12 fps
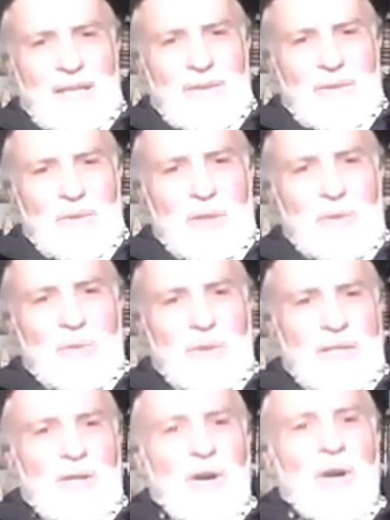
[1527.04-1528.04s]
which
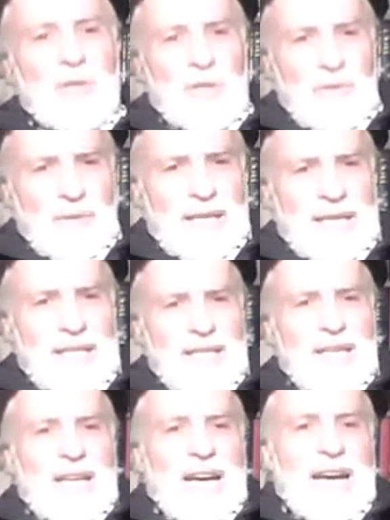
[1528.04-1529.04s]
was cultivated
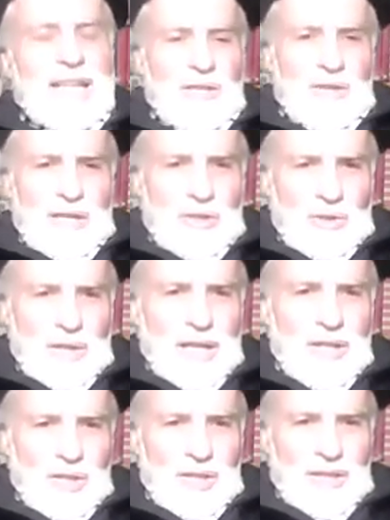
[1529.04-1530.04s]
as our
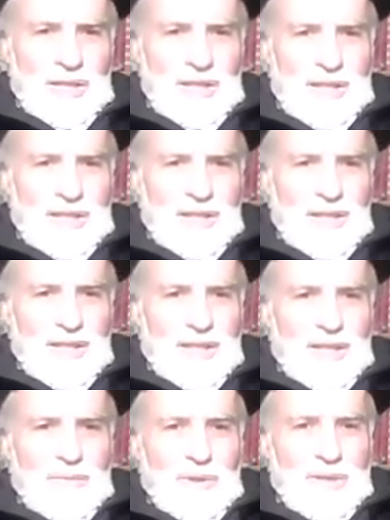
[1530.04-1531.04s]
education,
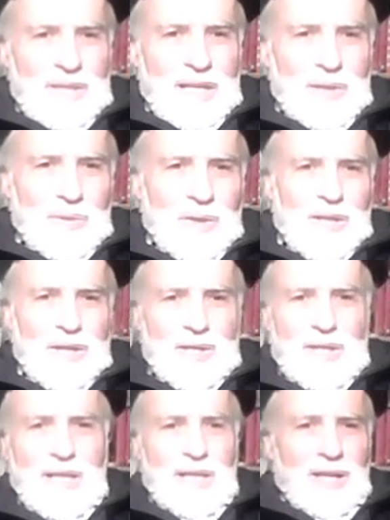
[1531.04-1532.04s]
because that's why they're
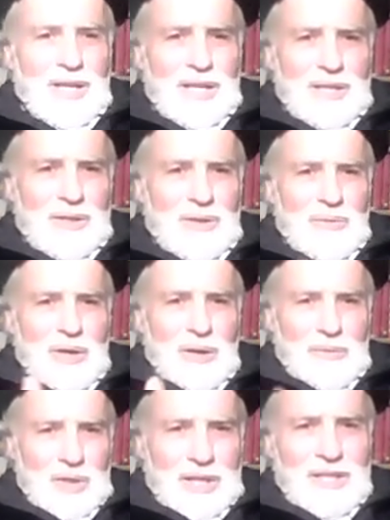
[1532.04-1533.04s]
telling us to be
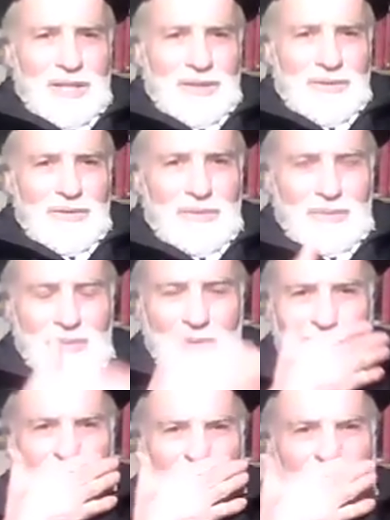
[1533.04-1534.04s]
objective,
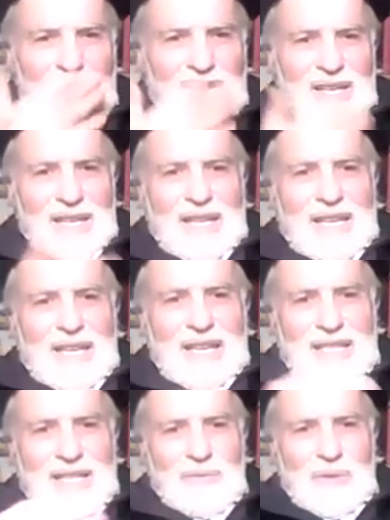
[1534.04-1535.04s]

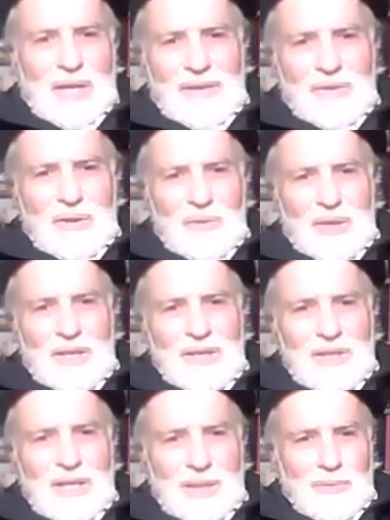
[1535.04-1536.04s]
and then we have to be
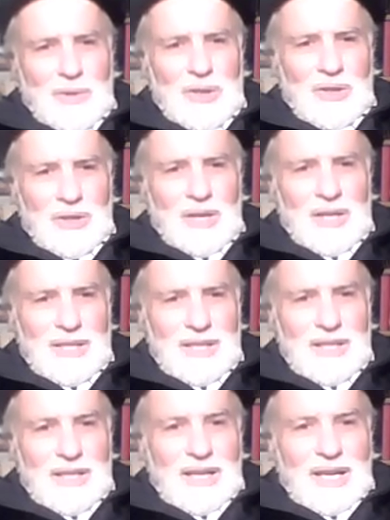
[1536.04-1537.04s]
specialized
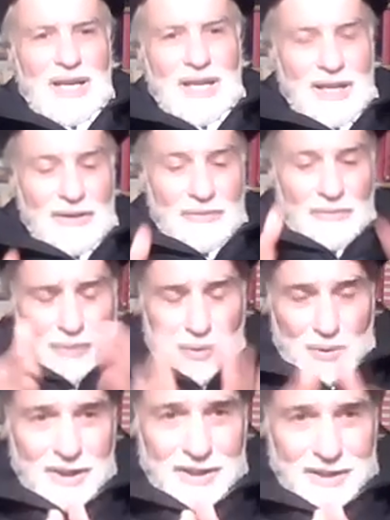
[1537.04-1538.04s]
and have
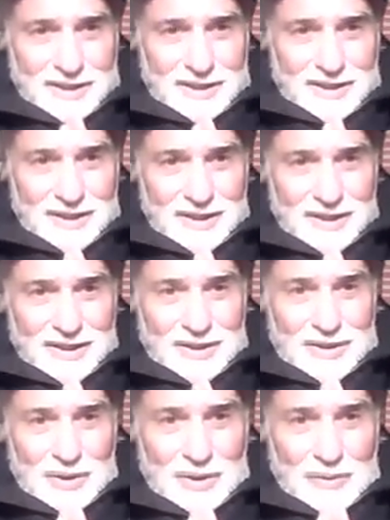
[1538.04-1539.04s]
focused.
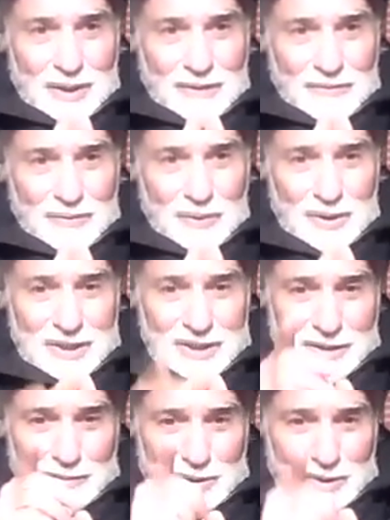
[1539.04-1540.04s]
So when I'm focused,
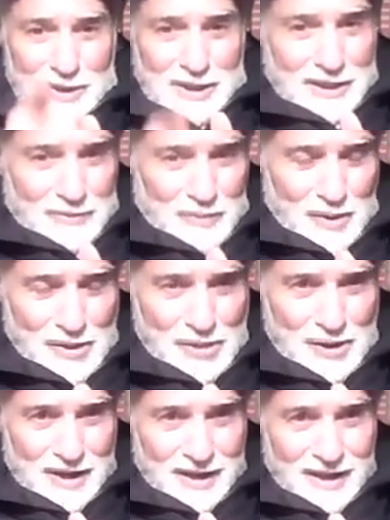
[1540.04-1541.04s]
I'm looking at one
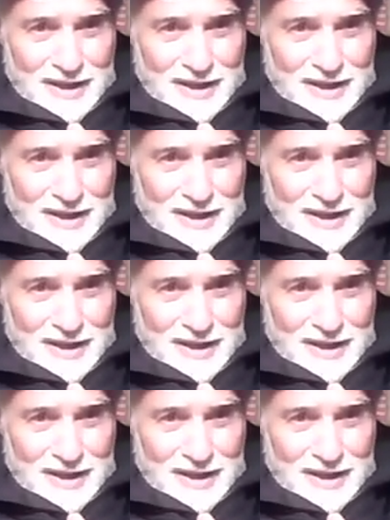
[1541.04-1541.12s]
thing.